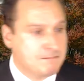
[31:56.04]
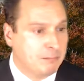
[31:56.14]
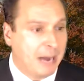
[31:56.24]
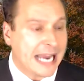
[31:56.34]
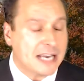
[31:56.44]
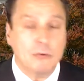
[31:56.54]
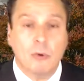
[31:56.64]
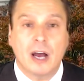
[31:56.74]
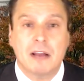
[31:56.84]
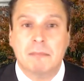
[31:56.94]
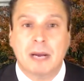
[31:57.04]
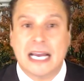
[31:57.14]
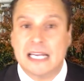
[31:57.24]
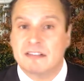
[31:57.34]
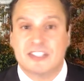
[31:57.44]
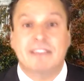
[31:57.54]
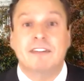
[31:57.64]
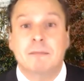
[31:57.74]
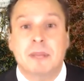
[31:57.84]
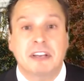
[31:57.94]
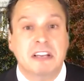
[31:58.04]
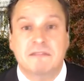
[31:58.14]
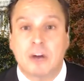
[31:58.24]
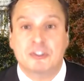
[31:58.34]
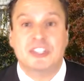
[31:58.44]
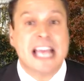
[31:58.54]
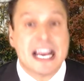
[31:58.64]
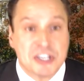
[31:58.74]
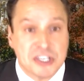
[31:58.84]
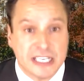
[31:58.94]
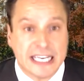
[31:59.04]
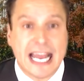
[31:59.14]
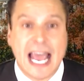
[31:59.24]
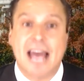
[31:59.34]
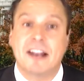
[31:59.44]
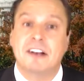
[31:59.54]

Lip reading: Biden won by 7 million votes nationally and had an